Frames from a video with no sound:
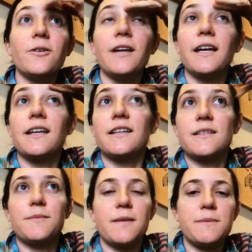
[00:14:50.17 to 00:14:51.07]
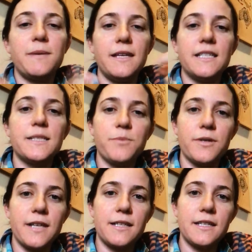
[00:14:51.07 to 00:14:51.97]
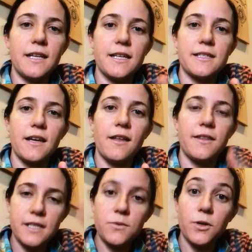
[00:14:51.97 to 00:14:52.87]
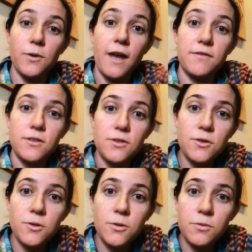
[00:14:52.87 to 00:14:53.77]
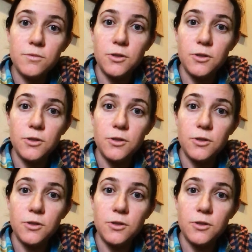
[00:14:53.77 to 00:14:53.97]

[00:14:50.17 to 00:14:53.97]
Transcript: like sometimes PE is presented as this is what you have to do,